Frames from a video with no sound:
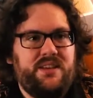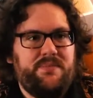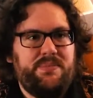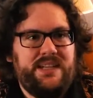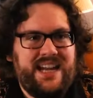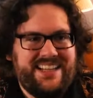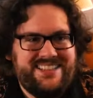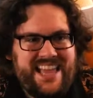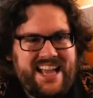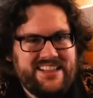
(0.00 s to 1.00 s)
but not
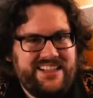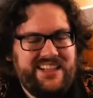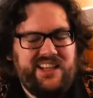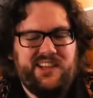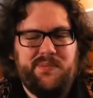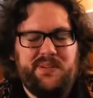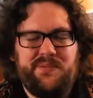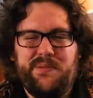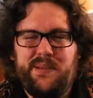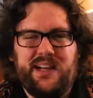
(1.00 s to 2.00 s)
exactly like a human,
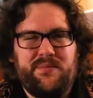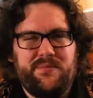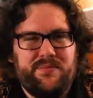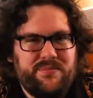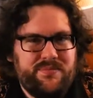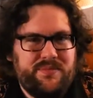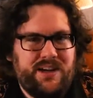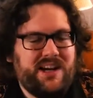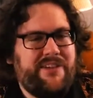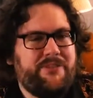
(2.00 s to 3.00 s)
we become
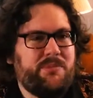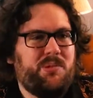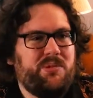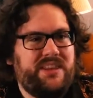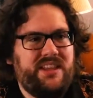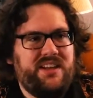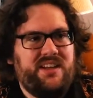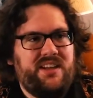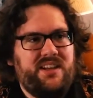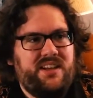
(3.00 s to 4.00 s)
uncomfortable with it,
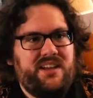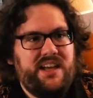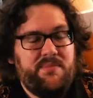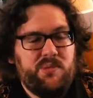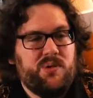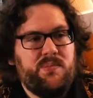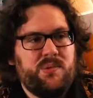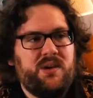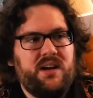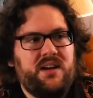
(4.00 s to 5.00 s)
and
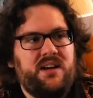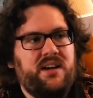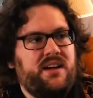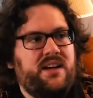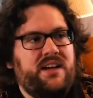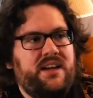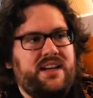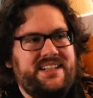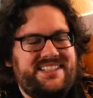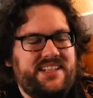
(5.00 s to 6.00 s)
more
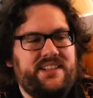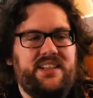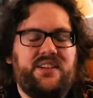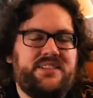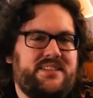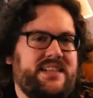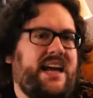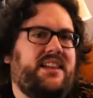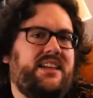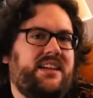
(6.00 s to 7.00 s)
until it looks
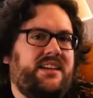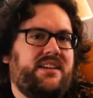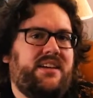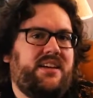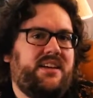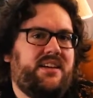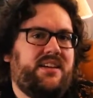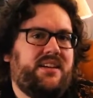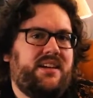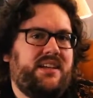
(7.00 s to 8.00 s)
exactly
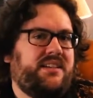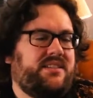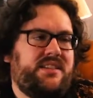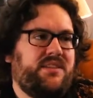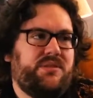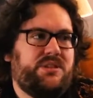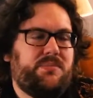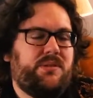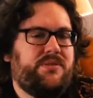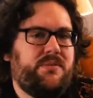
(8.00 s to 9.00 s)

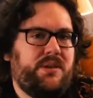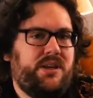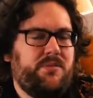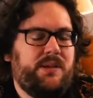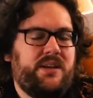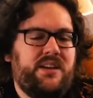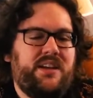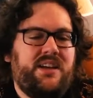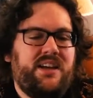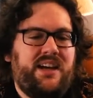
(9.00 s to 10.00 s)
indistinguishable from a human.
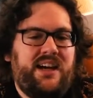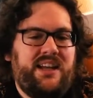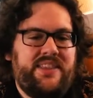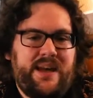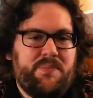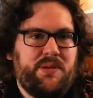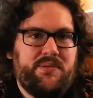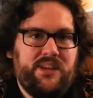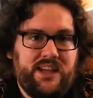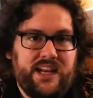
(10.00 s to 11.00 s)
At that point,
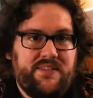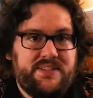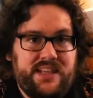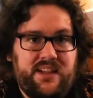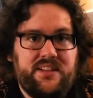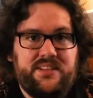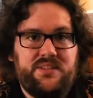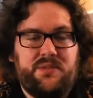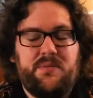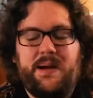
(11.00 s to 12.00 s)
you can't even tell it's
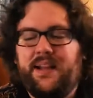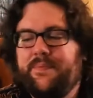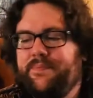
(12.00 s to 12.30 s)
a robot.